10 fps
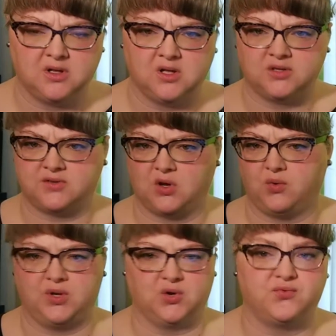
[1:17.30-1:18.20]
So
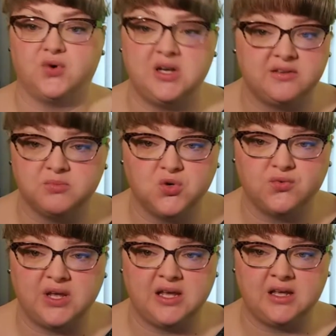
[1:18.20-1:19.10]
your foot is
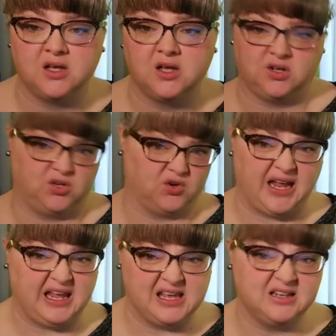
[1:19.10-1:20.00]
moving, your
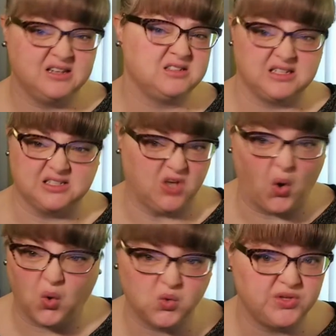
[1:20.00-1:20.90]
hand is
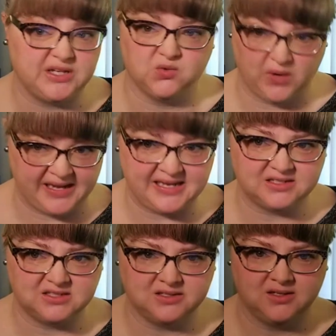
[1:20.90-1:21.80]
holding weight,
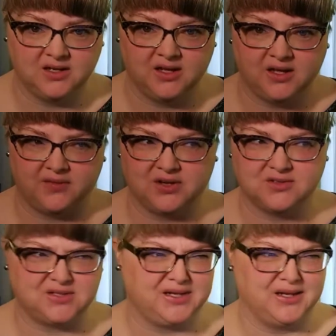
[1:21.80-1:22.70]

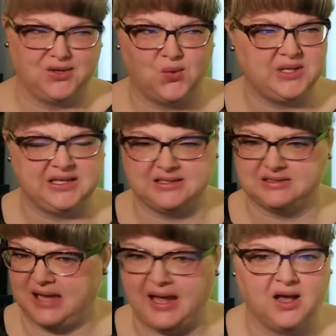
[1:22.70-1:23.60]
there's an annoying
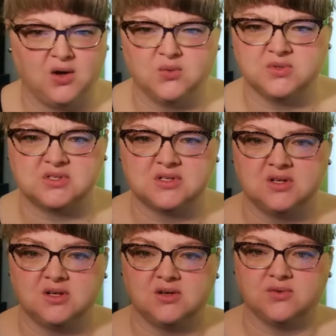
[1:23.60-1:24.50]
sound,
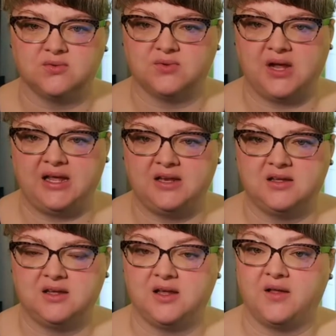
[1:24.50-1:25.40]
right?
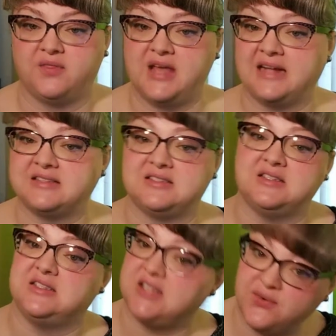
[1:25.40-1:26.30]
That's
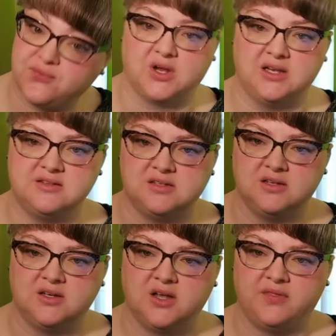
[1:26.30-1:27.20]
different
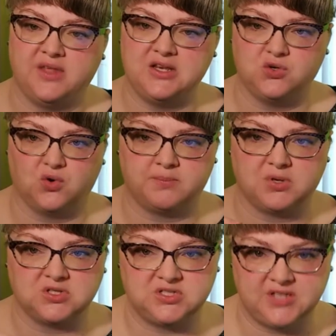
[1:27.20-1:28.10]
than your
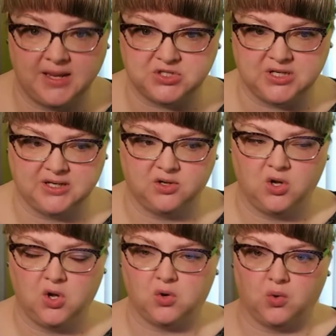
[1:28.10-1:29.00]
perception
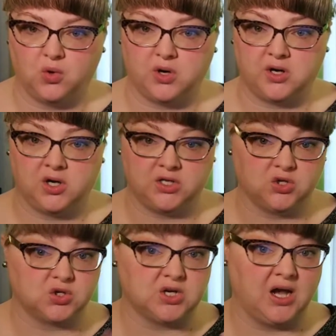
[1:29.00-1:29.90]
or
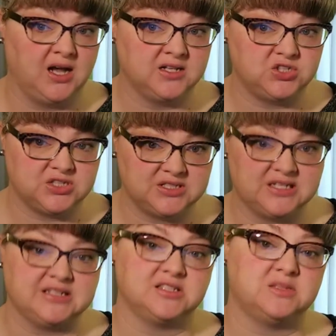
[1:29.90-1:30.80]
your conscious
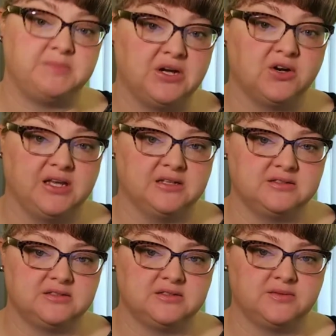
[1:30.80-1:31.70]
experience.